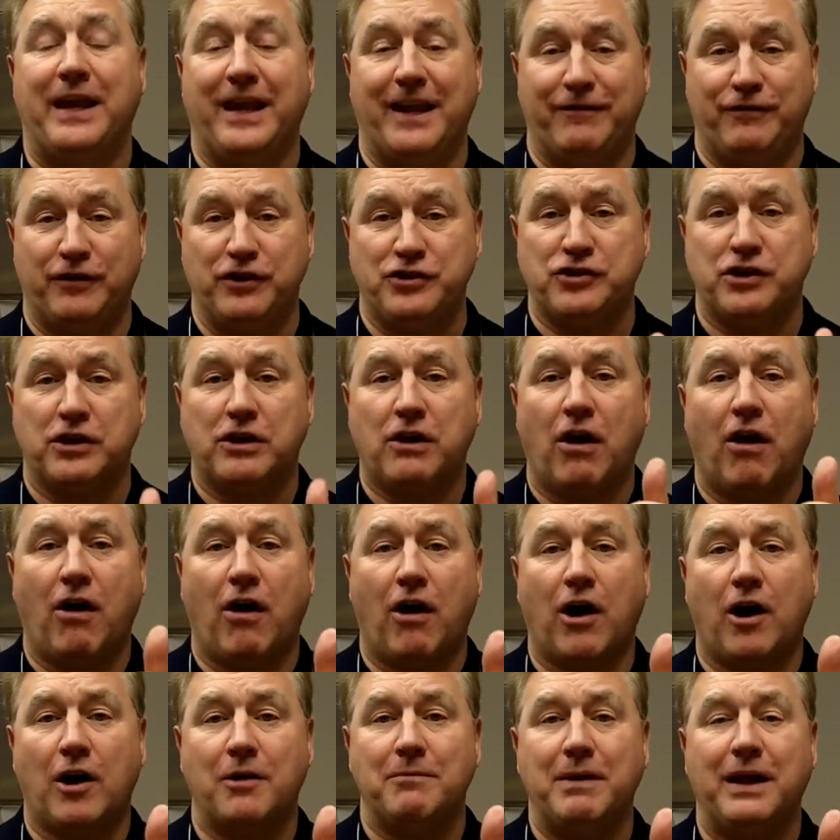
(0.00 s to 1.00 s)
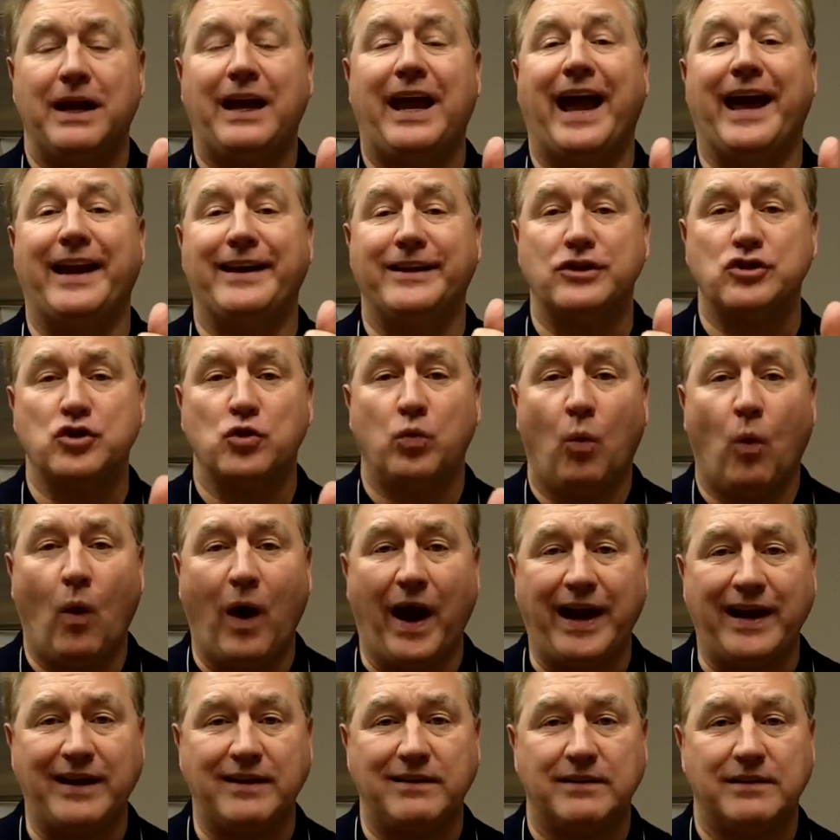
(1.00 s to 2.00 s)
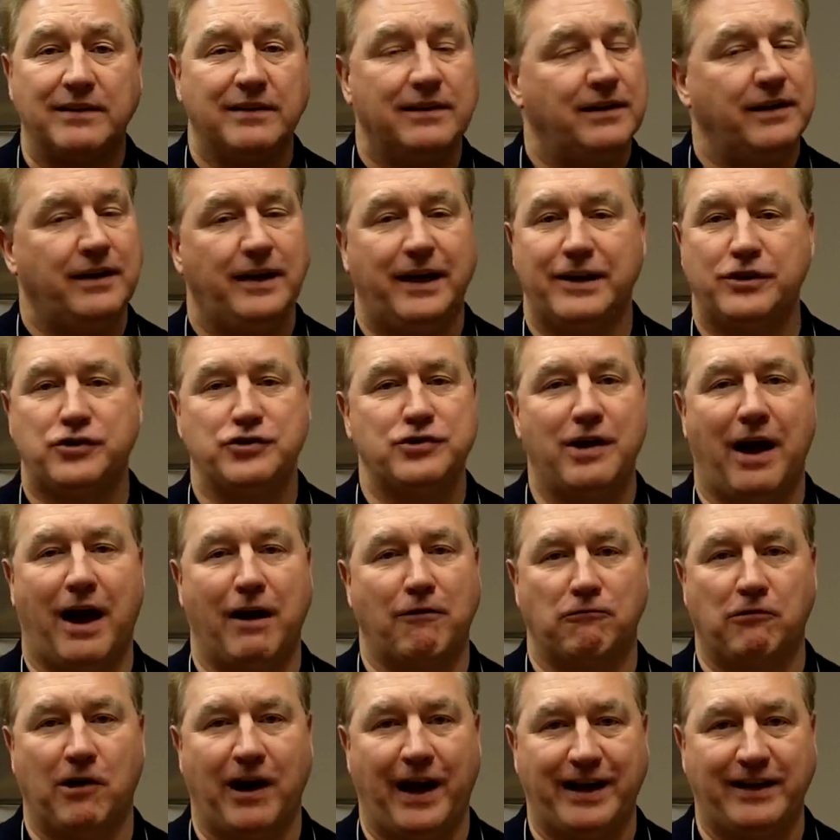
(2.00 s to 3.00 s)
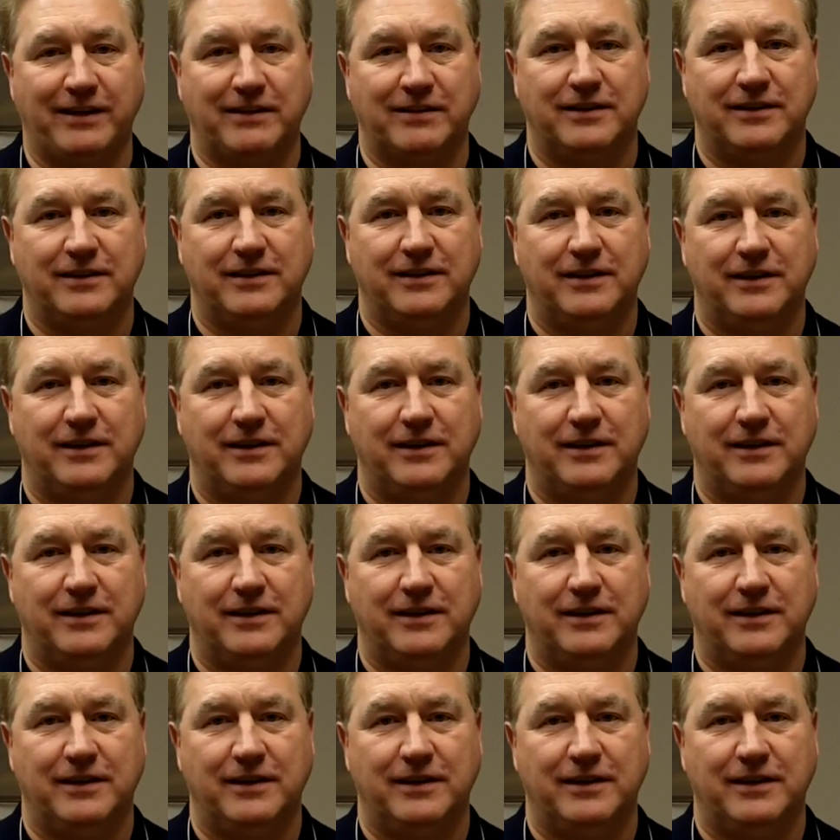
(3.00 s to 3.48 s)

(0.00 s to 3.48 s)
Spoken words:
If it's a carb and it's white, it's not right.